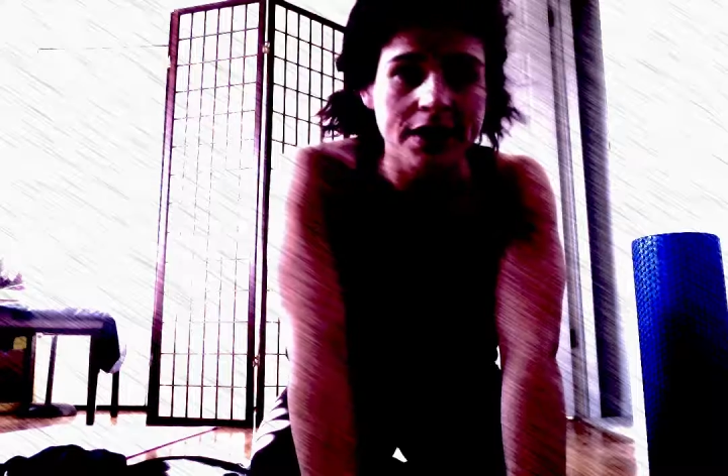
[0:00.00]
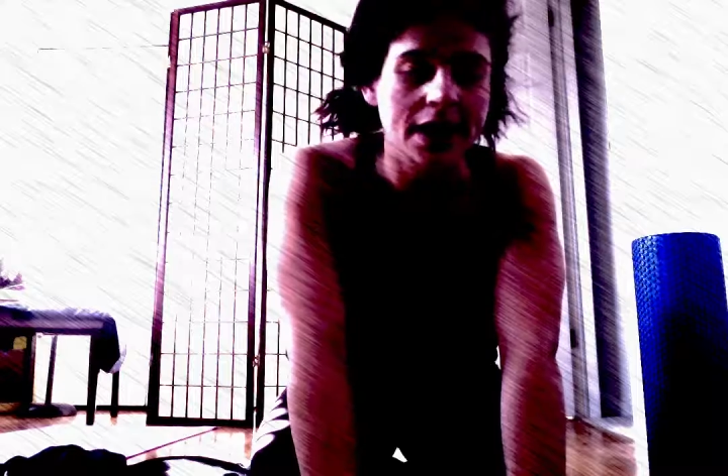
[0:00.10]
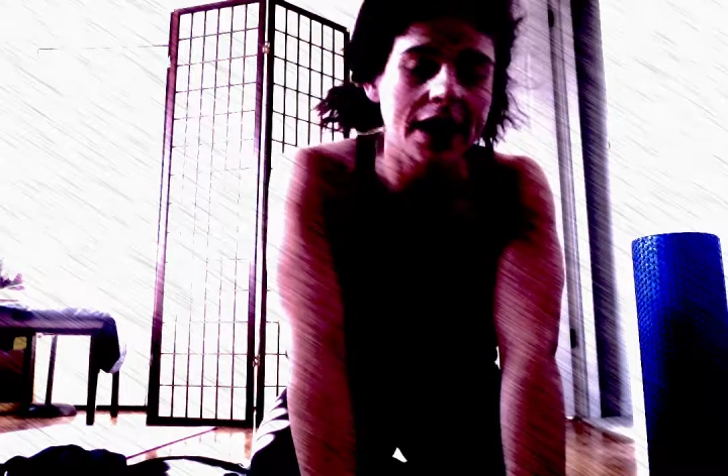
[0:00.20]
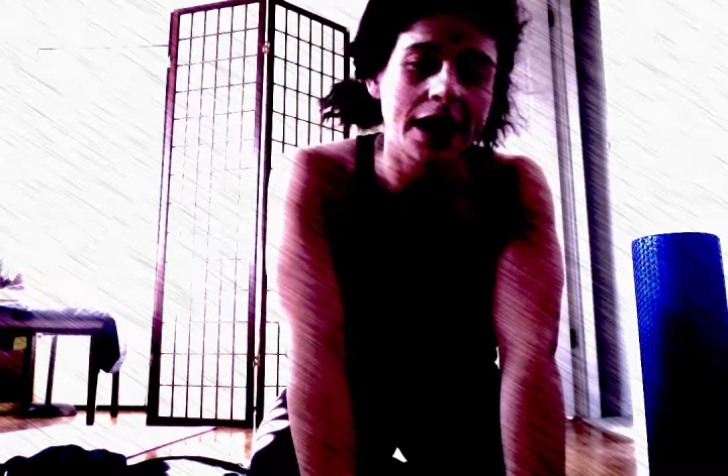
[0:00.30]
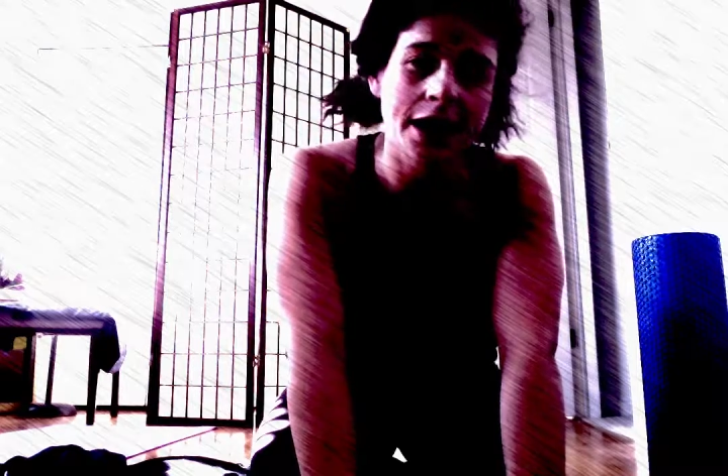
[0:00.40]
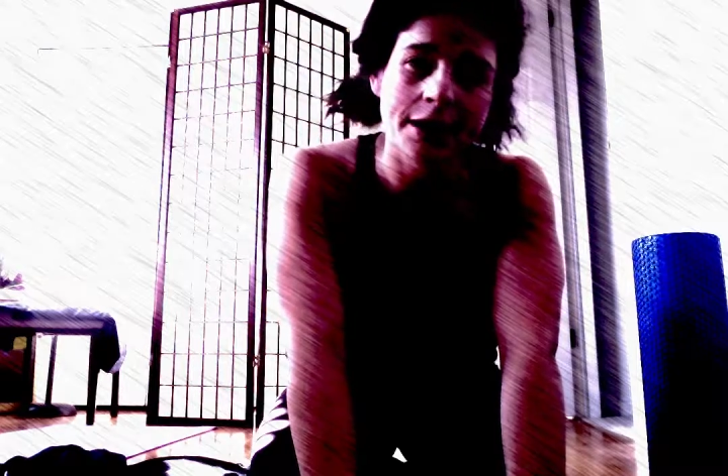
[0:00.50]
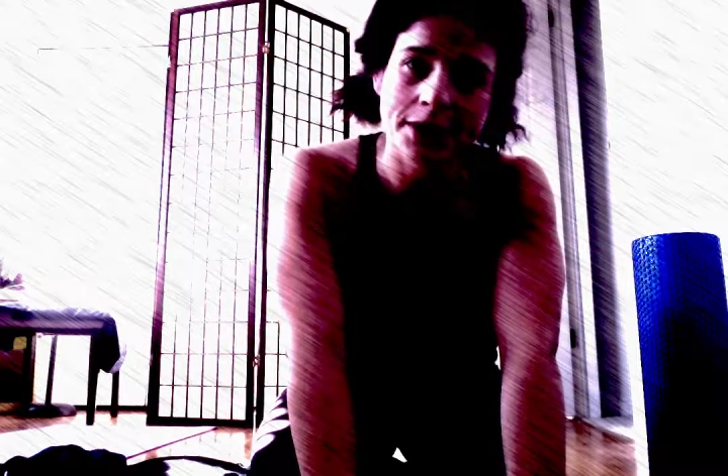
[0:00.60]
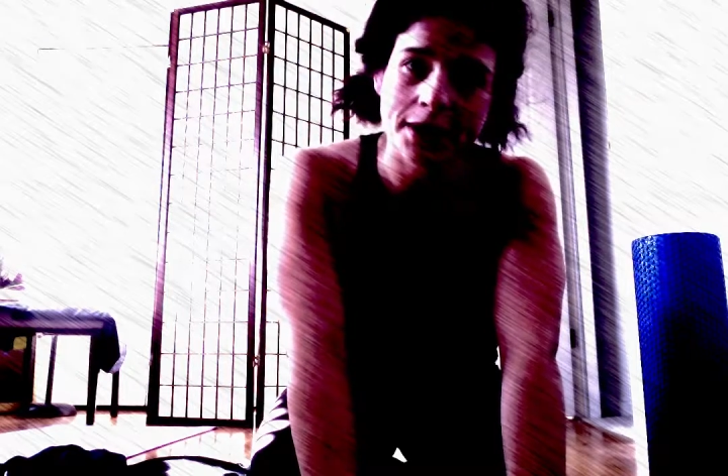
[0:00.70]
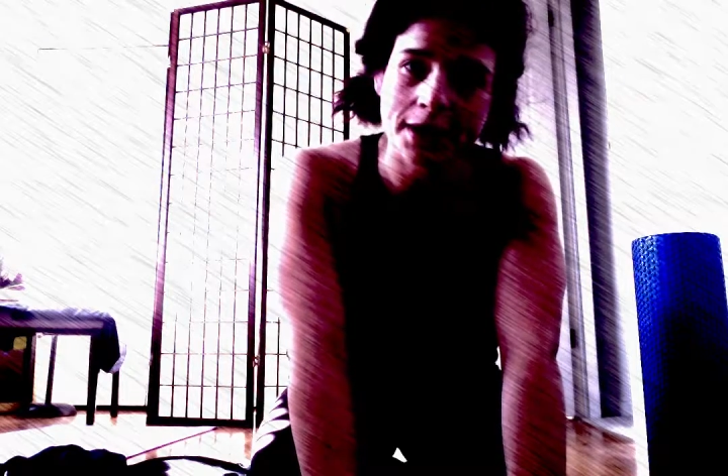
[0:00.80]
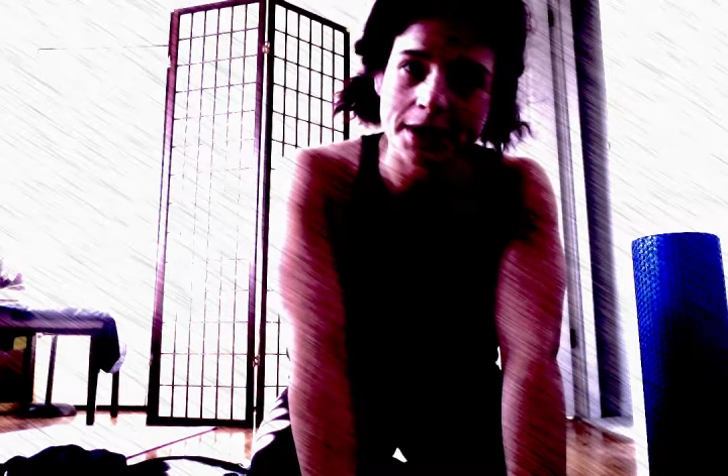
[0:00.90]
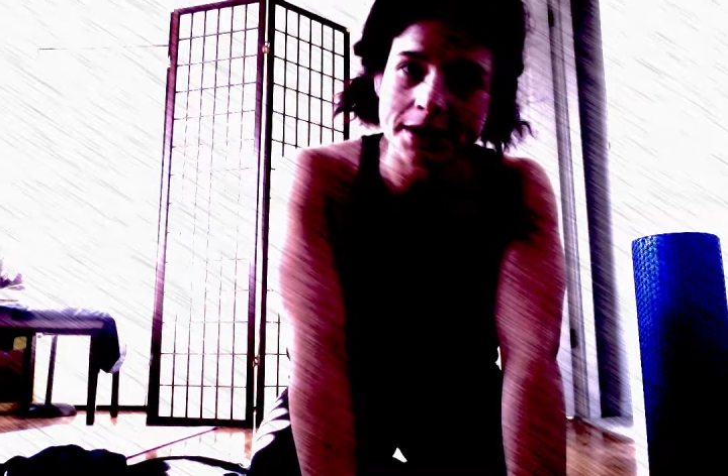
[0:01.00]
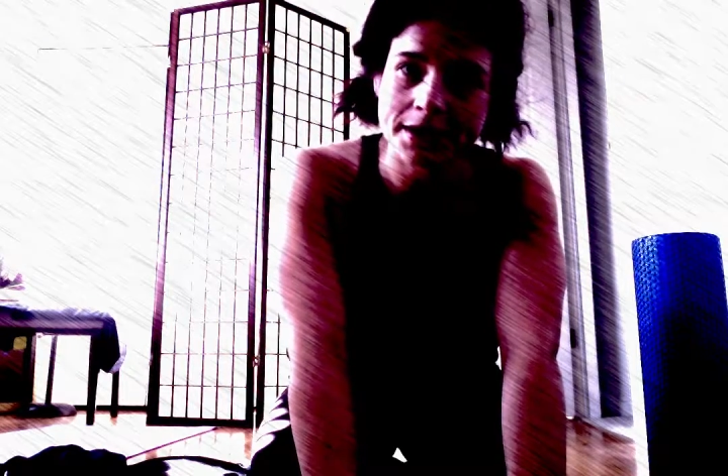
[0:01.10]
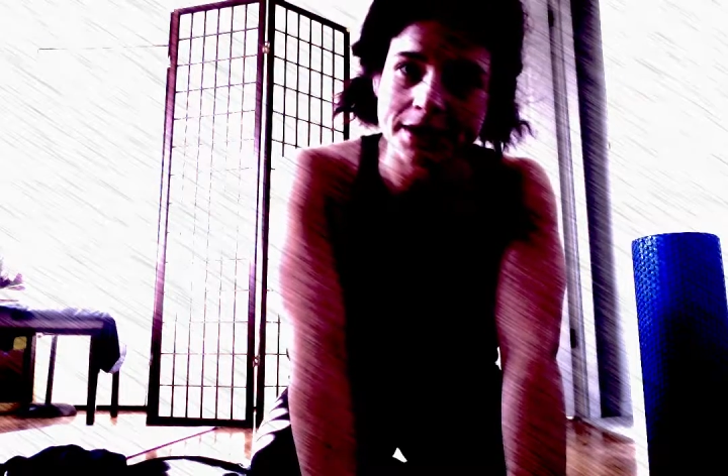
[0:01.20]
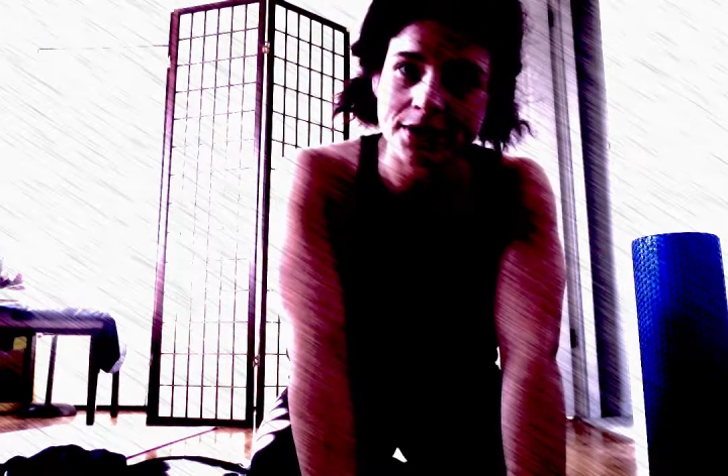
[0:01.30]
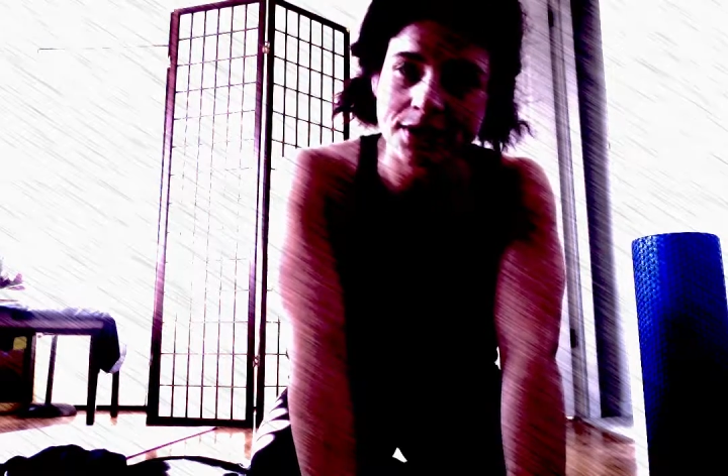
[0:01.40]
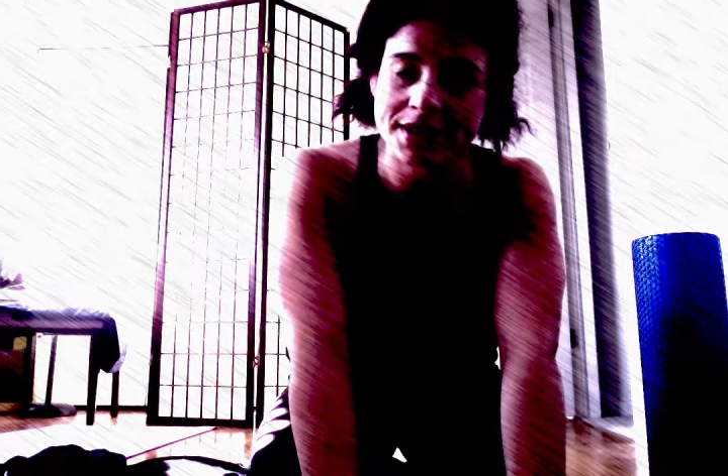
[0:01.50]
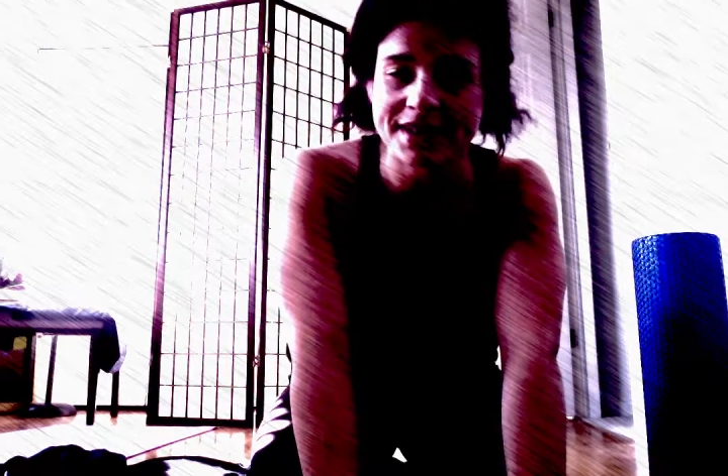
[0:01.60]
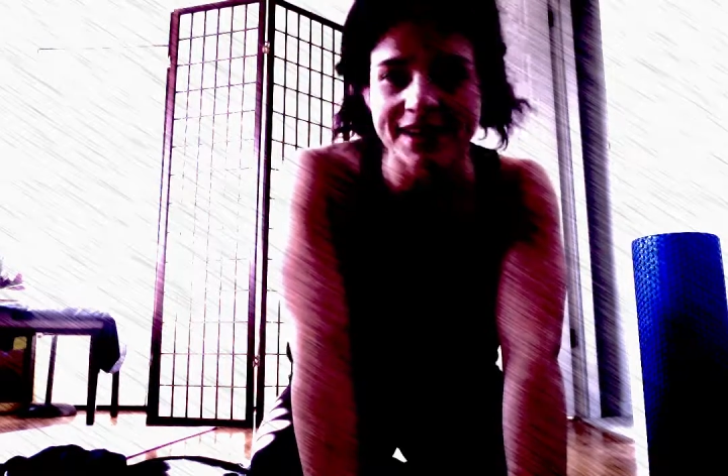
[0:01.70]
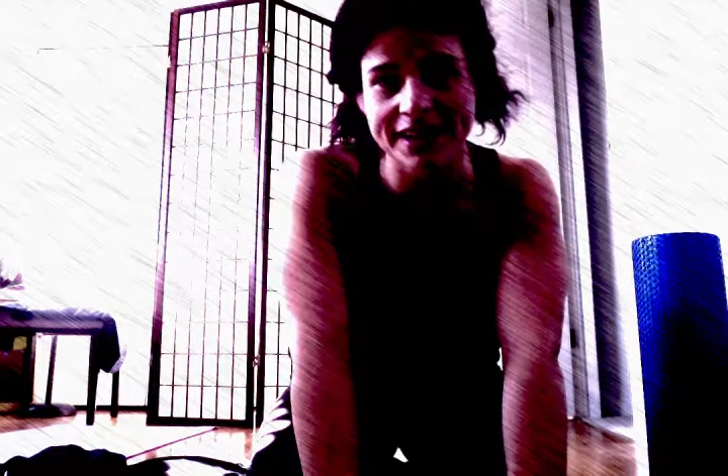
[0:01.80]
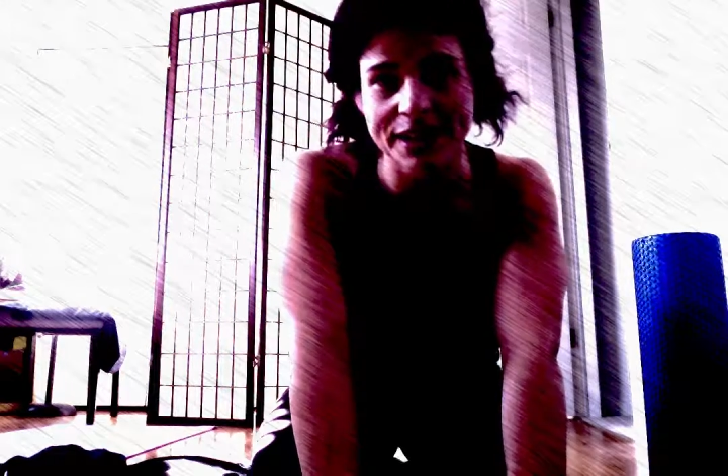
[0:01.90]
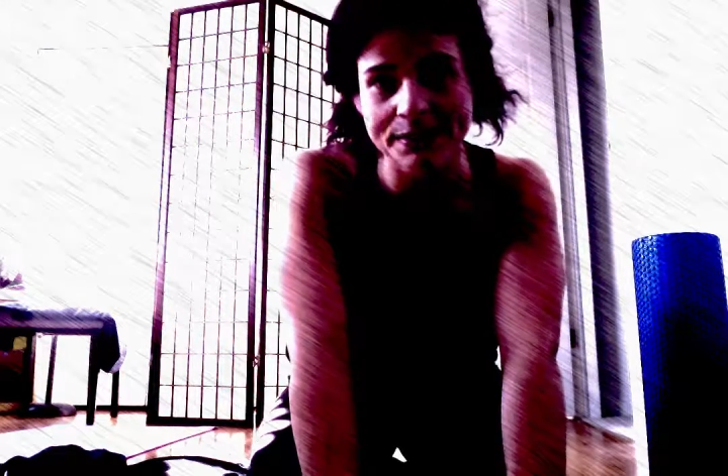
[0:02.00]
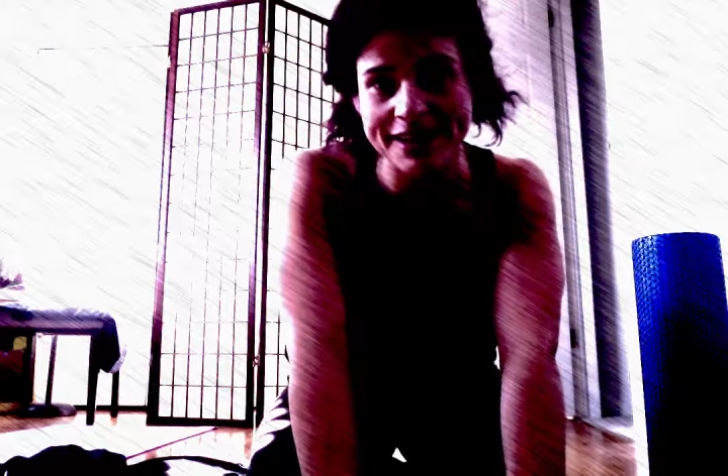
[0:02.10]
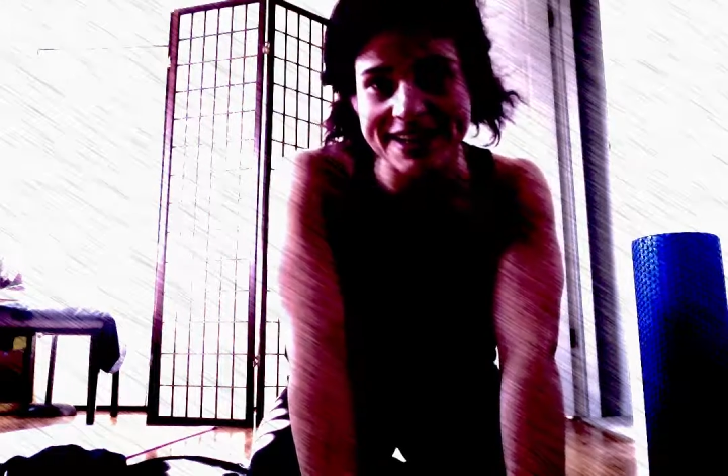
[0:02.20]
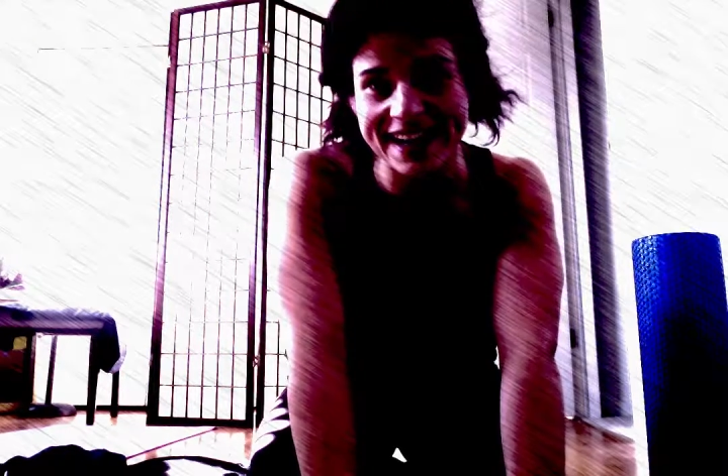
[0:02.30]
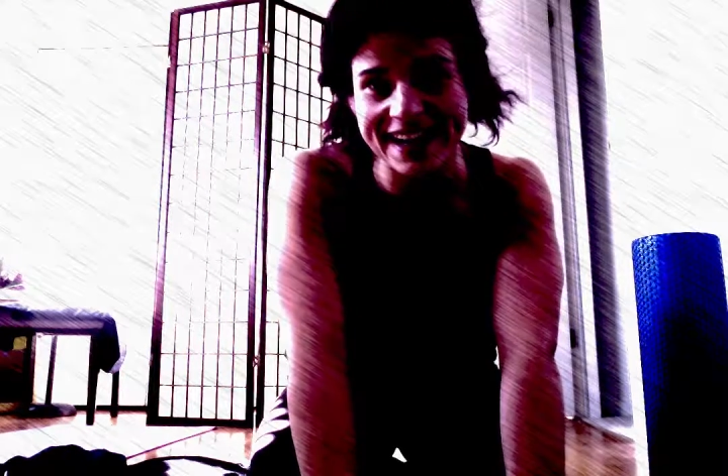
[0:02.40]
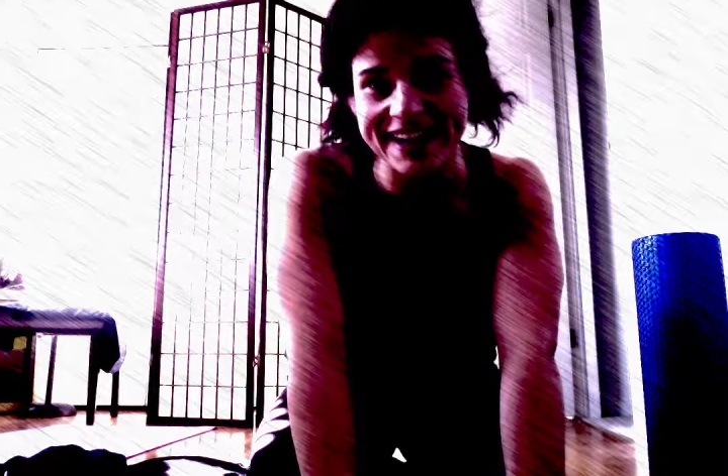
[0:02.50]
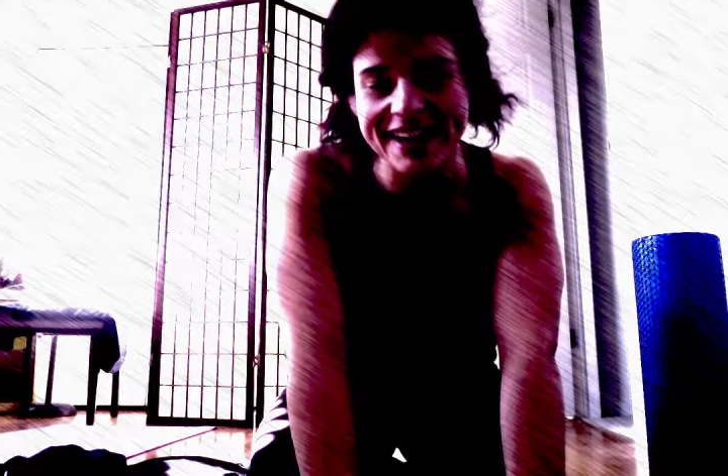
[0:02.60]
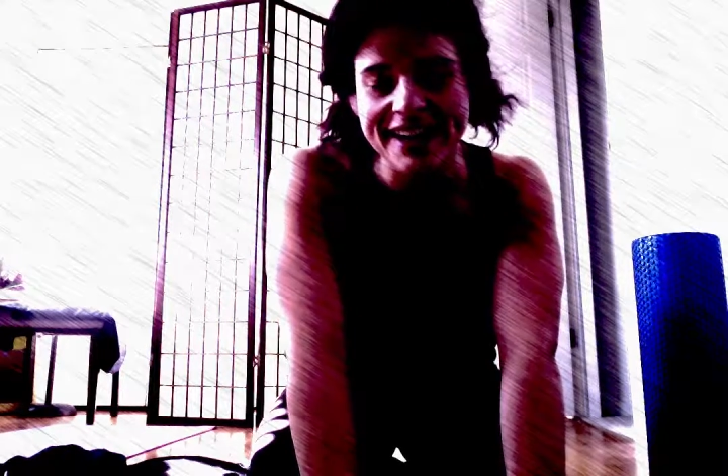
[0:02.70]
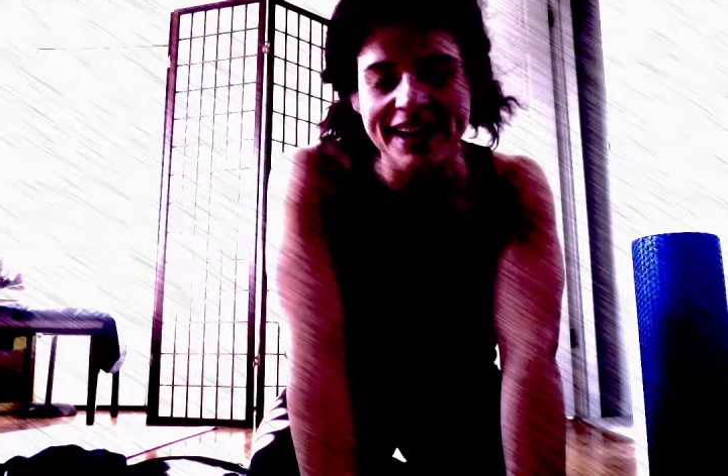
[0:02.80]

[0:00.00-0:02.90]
on your Singing Monday.